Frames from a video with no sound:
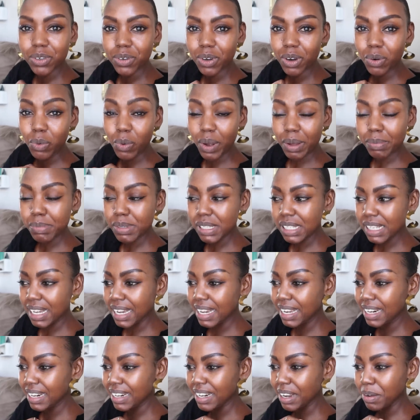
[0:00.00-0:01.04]
to a
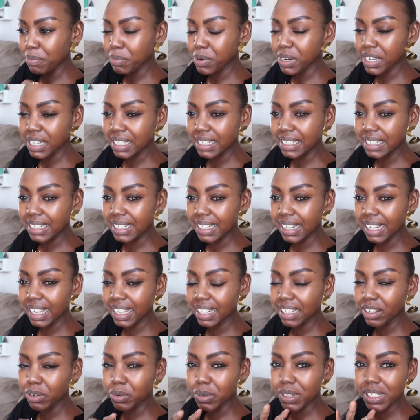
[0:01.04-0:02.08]
website and I put a link
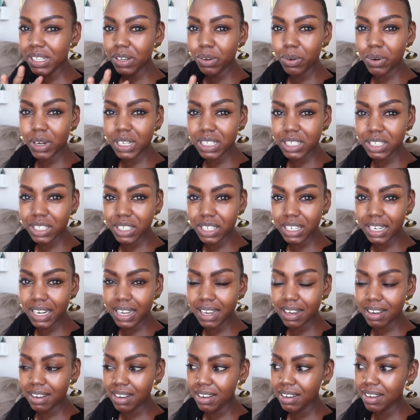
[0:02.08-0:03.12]
and there was a
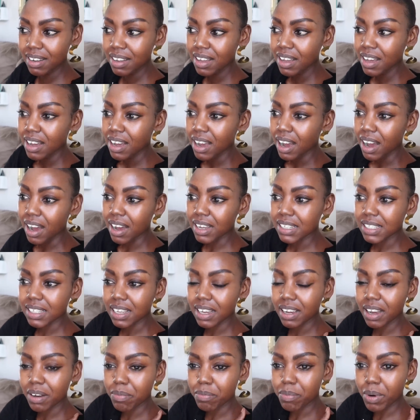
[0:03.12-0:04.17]
questionnaire
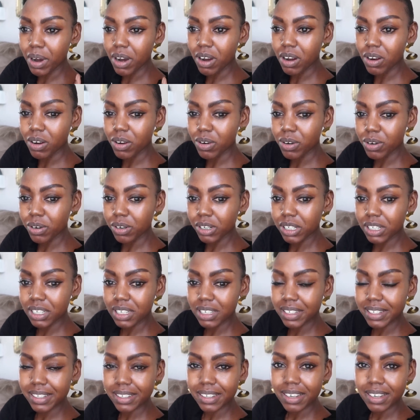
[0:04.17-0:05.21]
asking about